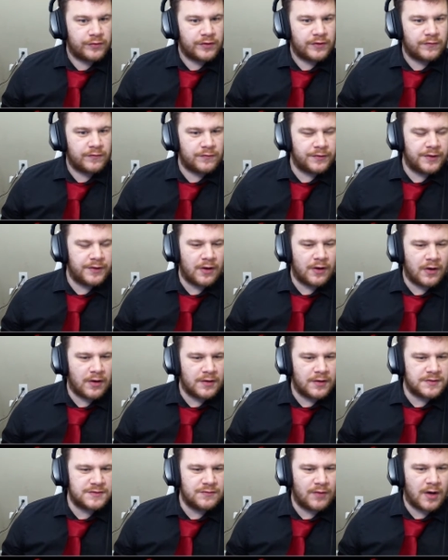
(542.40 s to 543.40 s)
really
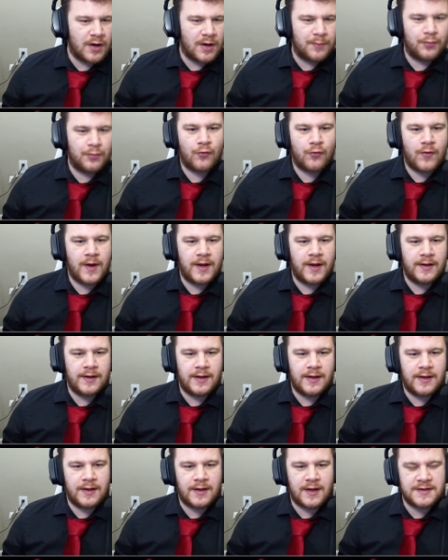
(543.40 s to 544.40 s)
hard to operate
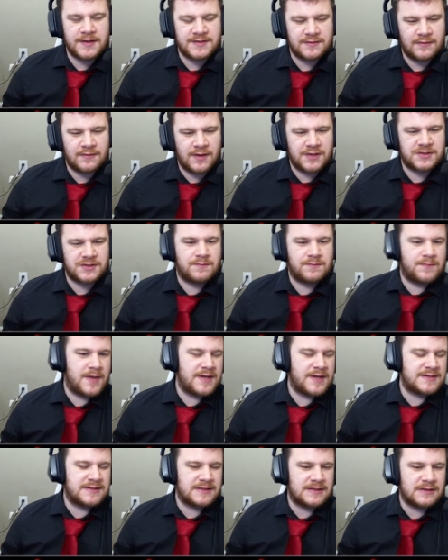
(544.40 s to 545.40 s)
in isolation.
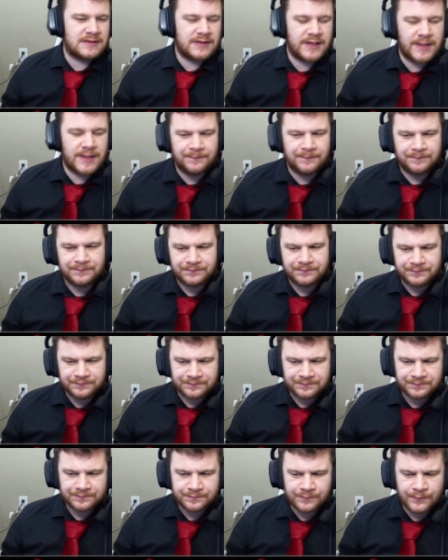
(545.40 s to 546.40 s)
Basically,
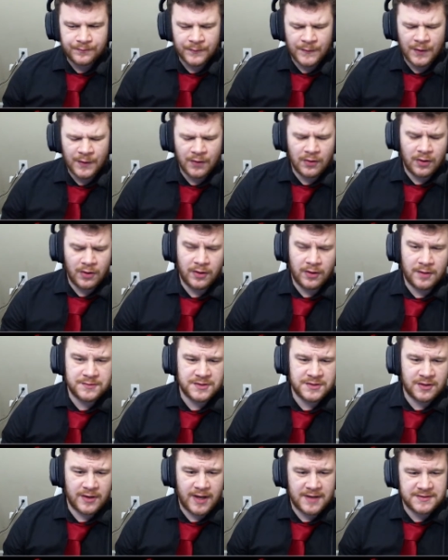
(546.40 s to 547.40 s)

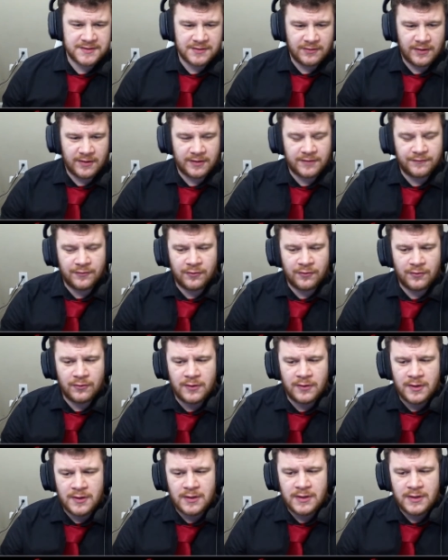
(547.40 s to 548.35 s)
as a collective whole,